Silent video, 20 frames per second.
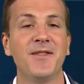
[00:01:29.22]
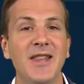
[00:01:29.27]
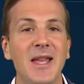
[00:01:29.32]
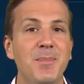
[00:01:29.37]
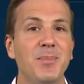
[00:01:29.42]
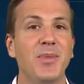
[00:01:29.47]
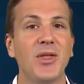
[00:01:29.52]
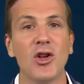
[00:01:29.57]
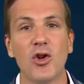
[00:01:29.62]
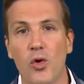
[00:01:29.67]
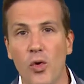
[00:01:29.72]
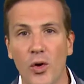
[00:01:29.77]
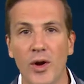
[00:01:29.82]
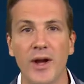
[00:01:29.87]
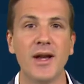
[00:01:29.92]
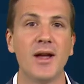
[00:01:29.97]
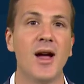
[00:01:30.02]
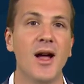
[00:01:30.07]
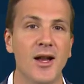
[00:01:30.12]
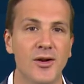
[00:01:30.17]
flip the
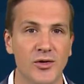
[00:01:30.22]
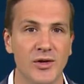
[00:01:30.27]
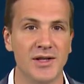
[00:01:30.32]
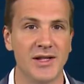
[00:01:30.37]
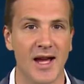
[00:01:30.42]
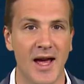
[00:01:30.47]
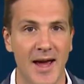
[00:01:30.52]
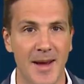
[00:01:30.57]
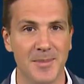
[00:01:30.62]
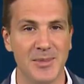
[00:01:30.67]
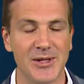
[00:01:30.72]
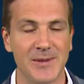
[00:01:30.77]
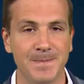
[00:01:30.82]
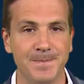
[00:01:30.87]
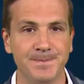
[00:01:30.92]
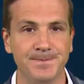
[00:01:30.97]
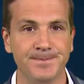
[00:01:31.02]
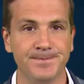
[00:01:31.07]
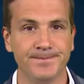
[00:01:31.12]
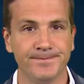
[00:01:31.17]
coin 100 times.
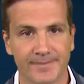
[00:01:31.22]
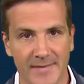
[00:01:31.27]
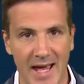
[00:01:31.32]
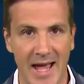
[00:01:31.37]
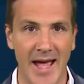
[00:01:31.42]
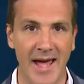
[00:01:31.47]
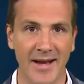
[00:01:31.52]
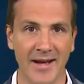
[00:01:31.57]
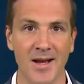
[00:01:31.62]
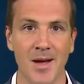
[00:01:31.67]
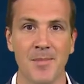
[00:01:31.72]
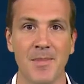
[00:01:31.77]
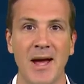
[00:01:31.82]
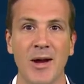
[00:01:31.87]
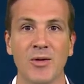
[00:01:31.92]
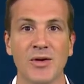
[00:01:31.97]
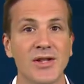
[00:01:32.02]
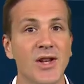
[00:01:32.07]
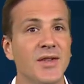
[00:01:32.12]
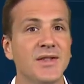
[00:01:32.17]
Adding up my
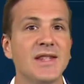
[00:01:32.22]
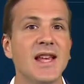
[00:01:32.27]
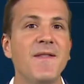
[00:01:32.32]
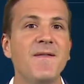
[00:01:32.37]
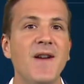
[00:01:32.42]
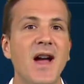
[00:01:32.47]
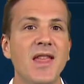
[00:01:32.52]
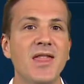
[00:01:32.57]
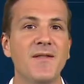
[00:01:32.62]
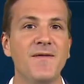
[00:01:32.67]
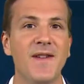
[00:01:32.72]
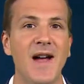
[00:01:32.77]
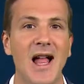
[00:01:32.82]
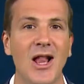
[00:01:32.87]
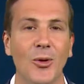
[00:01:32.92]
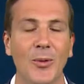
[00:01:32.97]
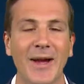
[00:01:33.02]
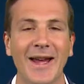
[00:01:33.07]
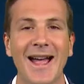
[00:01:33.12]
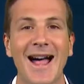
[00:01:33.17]
results, I find the
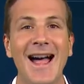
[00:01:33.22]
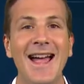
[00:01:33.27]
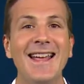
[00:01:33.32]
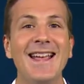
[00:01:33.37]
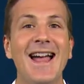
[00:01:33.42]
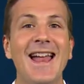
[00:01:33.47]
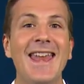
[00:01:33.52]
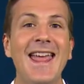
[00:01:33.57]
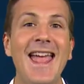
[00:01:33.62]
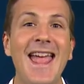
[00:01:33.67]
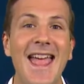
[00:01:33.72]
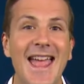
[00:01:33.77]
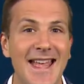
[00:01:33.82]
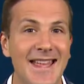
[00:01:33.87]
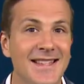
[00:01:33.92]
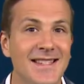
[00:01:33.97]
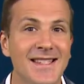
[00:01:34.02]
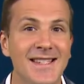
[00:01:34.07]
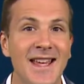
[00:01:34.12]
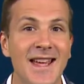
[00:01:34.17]
following. I got
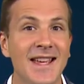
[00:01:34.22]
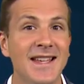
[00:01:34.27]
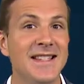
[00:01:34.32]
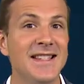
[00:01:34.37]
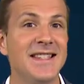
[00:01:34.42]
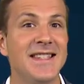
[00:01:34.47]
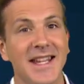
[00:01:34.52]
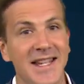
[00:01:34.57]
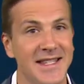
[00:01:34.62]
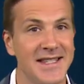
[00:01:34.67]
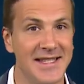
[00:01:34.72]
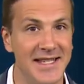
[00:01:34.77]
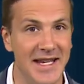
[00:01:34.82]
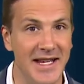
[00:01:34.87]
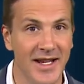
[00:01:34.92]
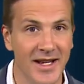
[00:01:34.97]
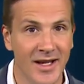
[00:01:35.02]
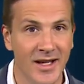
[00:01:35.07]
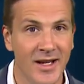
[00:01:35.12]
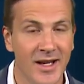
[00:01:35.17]
heads
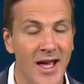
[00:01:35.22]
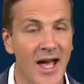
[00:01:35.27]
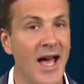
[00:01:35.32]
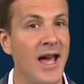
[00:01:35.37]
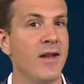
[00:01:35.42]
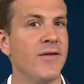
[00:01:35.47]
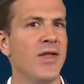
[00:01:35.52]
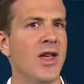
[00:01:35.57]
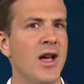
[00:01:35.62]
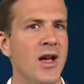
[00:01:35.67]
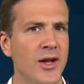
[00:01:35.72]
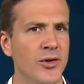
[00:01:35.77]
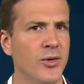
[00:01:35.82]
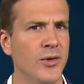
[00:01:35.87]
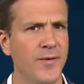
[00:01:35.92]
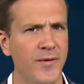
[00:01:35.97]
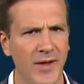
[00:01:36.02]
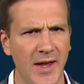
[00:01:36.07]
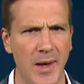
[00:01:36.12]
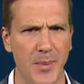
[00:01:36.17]
60 out of the
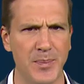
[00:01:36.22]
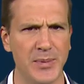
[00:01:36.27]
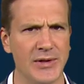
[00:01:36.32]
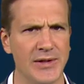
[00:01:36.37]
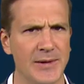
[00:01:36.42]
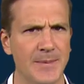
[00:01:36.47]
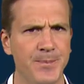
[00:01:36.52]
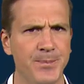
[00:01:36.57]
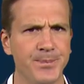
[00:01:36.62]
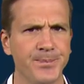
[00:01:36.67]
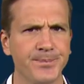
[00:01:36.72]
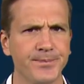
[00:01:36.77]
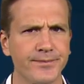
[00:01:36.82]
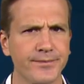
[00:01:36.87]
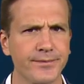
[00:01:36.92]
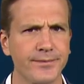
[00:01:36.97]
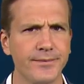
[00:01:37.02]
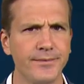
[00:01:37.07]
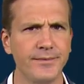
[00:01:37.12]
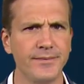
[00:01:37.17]
100 flips.
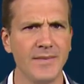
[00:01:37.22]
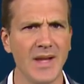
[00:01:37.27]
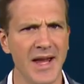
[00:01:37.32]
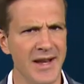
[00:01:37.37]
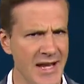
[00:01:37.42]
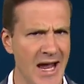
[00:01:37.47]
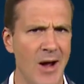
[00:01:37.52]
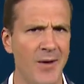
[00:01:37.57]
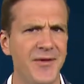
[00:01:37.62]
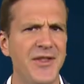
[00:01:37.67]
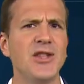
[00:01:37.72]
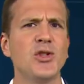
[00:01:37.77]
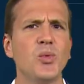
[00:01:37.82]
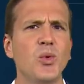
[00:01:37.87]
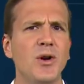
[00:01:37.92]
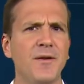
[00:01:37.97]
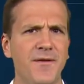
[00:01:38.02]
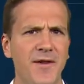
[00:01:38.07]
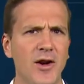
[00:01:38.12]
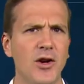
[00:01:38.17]
Now, if this
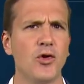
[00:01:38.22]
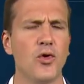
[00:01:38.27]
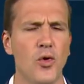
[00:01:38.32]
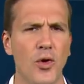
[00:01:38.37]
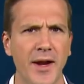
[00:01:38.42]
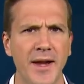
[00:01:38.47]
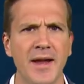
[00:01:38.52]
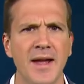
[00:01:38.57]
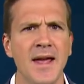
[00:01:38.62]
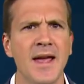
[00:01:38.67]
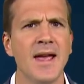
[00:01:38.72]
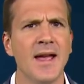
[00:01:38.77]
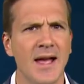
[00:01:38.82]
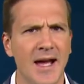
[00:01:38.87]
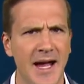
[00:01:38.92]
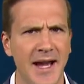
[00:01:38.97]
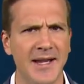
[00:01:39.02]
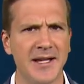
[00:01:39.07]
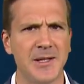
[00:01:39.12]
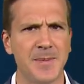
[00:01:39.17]
were a fair coin,
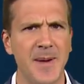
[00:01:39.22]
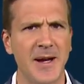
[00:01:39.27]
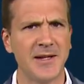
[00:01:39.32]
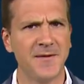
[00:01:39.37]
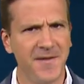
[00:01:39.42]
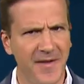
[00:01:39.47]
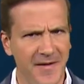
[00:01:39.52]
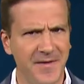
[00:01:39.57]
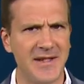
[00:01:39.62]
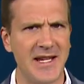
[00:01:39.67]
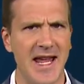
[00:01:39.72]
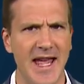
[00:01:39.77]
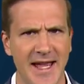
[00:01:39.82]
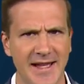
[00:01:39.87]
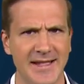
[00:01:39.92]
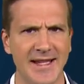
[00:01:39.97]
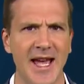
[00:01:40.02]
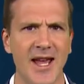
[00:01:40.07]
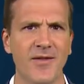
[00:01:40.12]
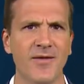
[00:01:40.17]
I'd expect 50
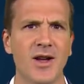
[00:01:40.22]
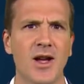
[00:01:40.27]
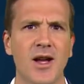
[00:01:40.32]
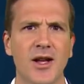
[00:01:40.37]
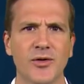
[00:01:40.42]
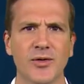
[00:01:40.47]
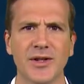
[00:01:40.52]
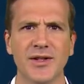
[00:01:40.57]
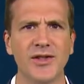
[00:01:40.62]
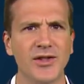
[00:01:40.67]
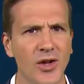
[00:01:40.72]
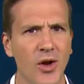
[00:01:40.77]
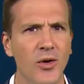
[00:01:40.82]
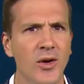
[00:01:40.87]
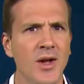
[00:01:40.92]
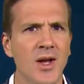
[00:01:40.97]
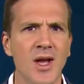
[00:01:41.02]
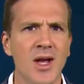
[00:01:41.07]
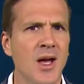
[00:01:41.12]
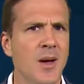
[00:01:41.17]
heads out of 100, so
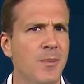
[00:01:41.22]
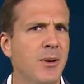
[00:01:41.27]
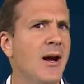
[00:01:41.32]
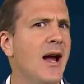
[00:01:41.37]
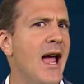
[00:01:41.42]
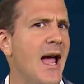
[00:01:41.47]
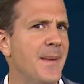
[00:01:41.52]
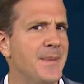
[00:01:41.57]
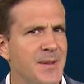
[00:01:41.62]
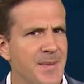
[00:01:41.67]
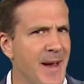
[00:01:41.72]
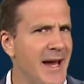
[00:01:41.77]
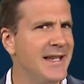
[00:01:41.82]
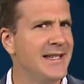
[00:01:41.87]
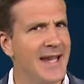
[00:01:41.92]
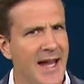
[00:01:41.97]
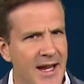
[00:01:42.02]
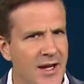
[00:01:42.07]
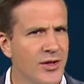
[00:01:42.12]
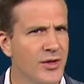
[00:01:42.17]
perhaps my
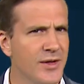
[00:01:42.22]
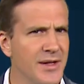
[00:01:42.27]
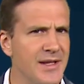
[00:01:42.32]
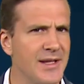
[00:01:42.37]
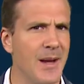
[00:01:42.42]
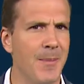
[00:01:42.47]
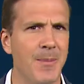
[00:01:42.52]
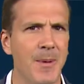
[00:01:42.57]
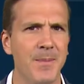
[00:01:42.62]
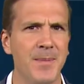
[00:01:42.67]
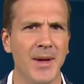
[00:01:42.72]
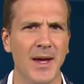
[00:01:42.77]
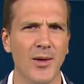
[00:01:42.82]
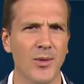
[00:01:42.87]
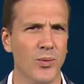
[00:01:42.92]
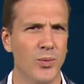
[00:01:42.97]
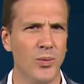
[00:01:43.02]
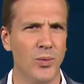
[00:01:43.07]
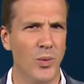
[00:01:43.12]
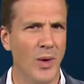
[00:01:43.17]
dander is up a bit.
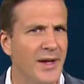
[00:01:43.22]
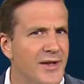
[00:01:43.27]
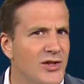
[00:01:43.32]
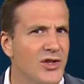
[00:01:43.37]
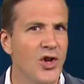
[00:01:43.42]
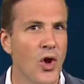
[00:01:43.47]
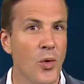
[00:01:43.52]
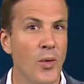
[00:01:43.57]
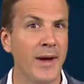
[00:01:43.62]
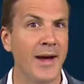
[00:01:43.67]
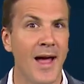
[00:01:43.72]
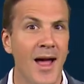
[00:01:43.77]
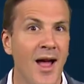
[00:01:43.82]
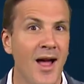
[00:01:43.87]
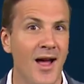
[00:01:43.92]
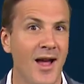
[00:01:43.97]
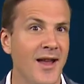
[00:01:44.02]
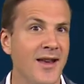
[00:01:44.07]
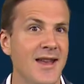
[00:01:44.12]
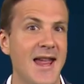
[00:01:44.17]
What's going
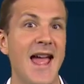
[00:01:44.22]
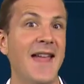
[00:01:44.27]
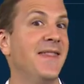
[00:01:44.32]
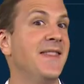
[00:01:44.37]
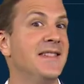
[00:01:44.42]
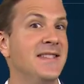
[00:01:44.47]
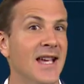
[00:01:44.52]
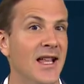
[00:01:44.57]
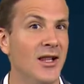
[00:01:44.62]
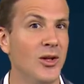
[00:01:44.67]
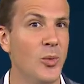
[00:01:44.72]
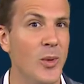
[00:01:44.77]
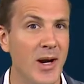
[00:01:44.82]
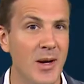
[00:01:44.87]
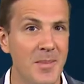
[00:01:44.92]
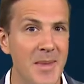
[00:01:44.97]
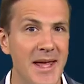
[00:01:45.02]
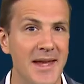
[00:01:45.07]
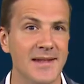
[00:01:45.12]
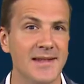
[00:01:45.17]
on at the Delaware
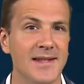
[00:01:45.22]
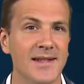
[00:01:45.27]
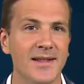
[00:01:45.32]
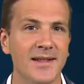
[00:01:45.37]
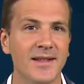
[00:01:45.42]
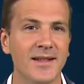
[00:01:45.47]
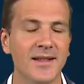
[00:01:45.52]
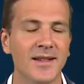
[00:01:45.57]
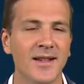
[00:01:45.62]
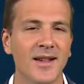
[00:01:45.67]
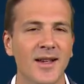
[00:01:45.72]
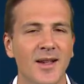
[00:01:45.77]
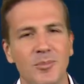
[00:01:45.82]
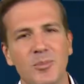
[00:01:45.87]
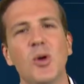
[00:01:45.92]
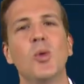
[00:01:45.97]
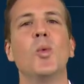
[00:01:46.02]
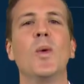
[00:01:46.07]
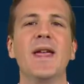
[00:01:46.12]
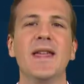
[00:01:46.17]
Mint?
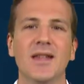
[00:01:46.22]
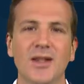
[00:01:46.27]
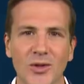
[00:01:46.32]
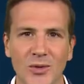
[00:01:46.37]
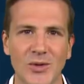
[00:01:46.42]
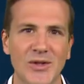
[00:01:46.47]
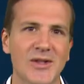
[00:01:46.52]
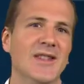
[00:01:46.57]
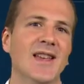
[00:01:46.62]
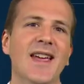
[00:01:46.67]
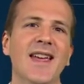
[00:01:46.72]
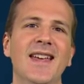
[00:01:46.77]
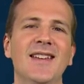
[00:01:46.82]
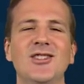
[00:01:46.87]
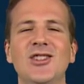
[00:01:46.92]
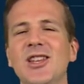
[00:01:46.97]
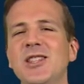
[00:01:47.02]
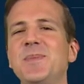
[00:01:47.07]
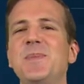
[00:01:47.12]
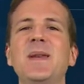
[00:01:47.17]
But wait, you say,
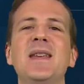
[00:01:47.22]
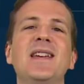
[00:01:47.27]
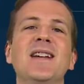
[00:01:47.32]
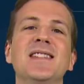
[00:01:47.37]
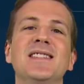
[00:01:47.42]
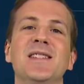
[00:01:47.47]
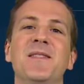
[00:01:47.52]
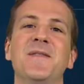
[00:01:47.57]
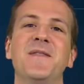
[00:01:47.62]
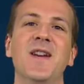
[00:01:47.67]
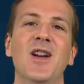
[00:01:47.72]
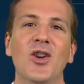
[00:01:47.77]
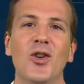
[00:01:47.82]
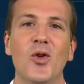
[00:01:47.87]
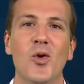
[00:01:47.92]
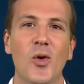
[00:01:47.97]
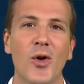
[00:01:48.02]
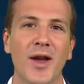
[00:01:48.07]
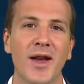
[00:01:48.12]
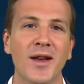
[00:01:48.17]
just because a fair
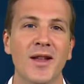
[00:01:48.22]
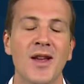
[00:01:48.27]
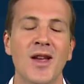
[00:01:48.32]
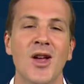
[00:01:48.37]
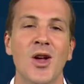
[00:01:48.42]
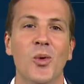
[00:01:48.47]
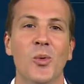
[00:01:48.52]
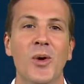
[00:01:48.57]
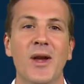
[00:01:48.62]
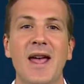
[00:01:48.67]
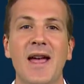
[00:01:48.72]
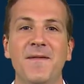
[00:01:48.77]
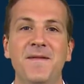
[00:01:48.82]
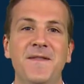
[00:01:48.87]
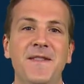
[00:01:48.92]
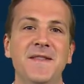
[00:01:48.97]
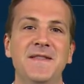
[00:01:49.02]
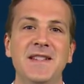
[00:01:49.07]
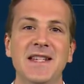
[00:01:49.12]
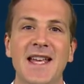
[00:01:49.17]
coin would have
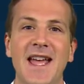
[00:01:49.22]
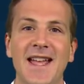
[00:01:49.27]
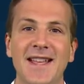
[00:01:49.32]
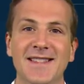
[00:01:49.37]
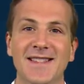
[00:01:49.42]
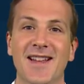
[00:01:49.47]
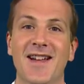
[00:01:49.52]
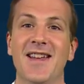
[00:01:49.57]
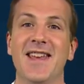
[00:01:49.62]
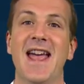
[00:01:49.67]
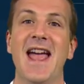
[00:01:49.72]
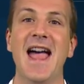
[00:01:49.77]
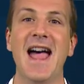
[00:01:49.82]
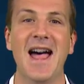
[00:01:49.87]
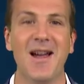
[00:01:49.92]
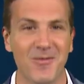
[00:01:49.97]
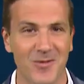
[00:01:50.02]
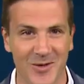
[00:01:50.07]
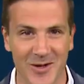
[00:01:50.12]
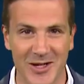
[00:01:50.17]
50 heads on
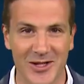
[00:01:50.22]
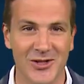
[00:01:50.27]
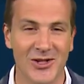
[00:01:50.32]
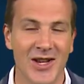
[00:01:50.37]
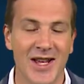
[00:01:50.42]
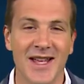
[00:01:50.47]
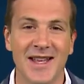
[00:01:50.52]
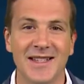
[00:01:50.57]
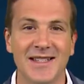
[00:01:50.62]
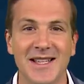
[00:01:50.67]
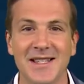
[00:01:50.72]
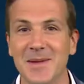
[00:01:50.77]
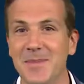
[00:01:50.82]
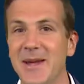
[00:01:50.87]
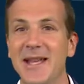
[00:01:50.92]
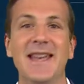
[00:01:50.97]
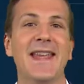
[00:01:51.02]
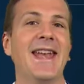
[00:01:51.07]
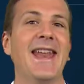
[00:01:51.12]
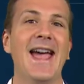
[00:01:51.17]
average doesn't
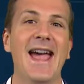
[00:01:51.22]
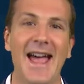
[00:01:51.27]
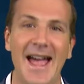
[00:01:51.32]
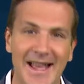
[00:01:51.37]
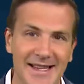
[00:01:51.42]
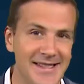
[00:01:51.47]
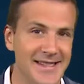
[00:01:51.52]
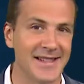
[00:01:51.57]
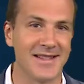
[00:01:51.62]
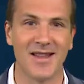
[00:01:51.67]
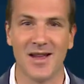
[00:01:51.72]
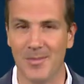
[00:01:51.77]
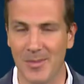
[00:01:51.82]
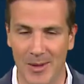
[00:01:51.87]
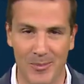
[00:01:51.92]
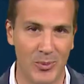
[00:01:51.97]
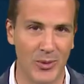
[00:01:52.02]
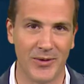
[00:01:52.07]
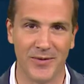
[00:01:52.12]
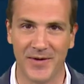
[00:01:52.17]
mean it has to come
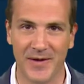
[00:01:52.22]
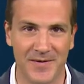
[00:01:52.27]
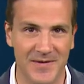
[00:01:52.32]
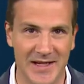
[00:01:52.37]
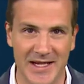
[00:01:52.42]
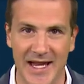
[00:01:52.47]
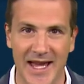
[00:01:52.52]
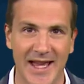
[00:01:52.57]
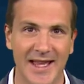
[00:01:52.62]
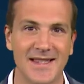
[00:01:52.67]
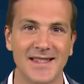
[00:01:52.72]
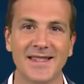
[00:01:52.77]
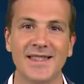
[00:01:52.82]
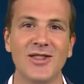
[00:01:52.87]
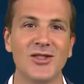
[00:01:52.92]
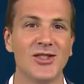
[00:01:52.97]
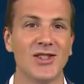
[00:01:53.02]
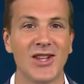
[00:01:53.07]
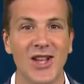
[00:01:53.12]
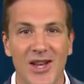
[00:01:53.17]
up with 50 heads.
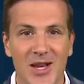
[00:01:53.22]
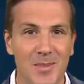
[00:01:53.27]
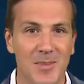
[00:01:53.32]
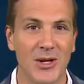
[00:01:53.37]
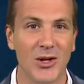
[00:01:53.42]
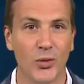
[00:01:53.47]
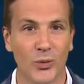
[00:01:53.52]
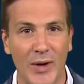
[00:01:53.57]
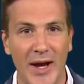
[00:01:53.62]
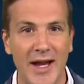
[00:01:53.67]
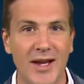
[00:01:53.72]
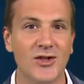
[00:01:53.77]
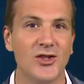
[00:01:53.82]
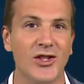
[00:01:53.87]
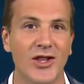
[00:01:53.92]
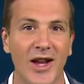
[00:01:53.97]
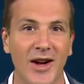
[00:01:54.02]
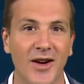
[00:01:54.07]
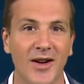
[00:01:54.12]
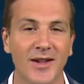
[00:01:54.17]
There's going to be a range
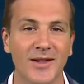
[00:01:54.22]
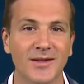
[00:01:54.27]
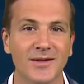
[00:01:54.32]
there.